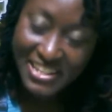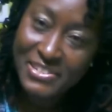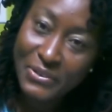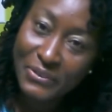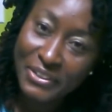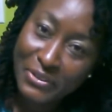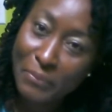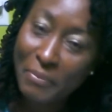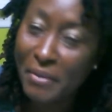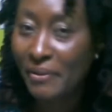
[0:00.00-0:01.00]
So you know,
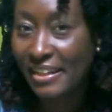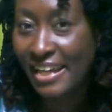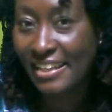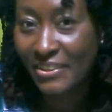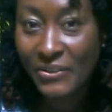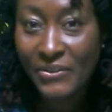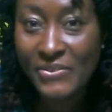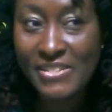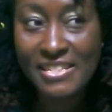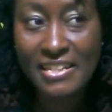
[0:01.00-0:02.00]
people like those,